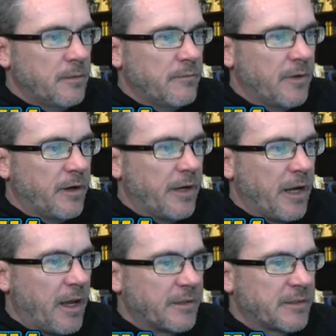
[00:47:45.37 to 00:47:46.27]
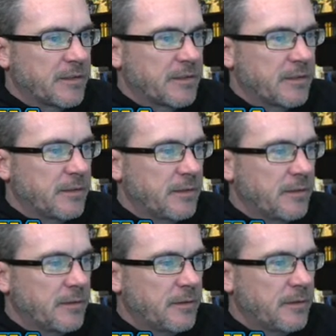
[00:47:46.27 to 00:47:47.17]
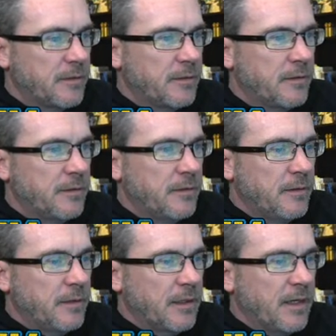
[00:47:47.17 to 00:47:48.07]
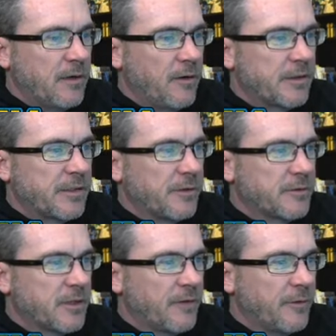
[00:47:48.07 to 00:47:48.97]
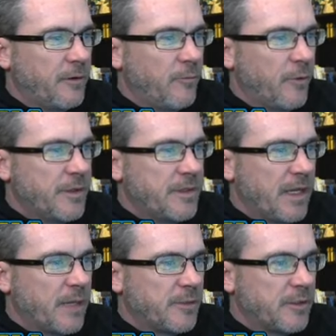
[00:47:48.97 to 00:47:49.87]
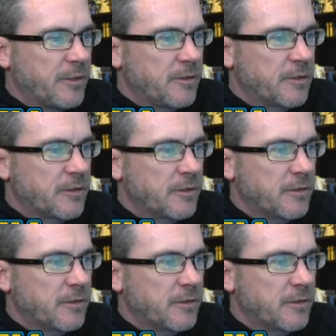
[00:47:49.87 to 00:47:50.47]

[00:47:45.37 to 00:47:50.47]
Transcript: Very nice. Kind of hurt his other stuff, though. More damage.